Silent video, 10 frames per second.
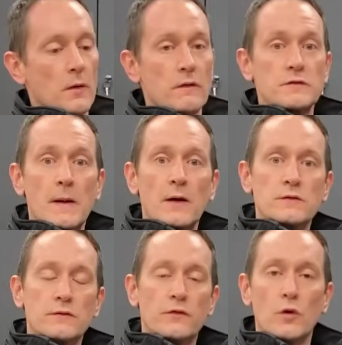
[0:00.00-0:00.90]
moves
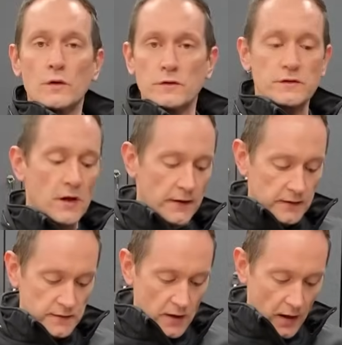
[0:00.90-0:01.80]
backwards and forwards or side
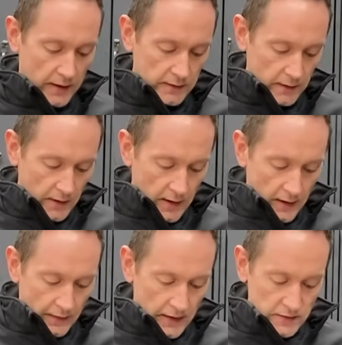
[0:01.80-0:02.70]
to side,
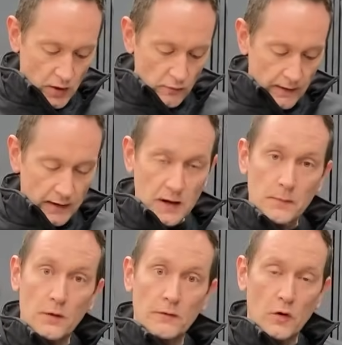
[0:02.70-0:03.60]
that's directly
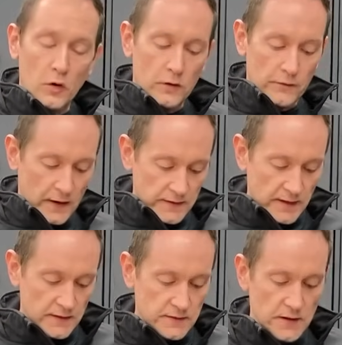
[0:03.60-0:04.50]
above a Hall effect
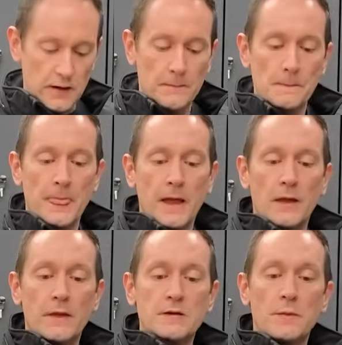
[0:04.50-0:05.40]
sensor
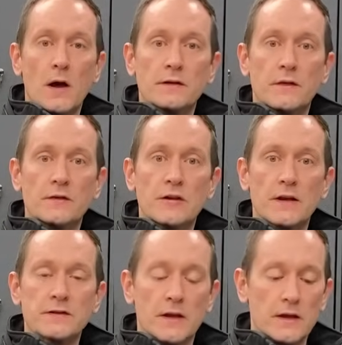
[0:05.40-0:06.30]
in this part of the
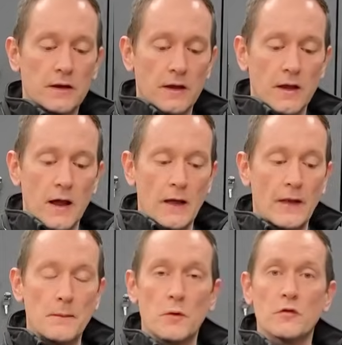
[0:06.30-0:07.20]
chassis, and
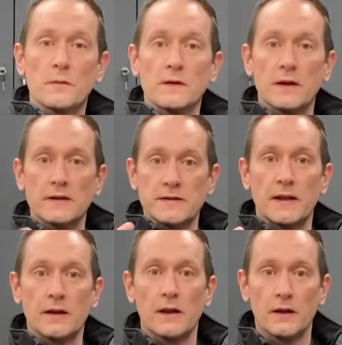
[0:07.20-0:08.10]
that movement is
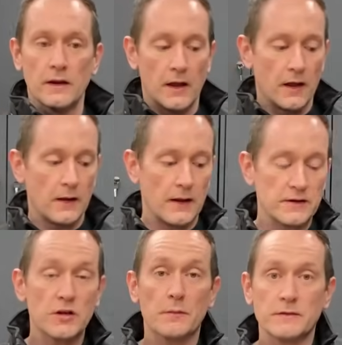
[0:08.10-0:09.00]
then
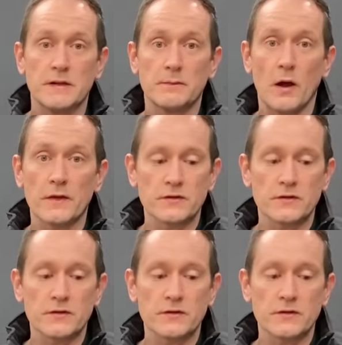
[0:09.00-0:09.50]
interpreted by the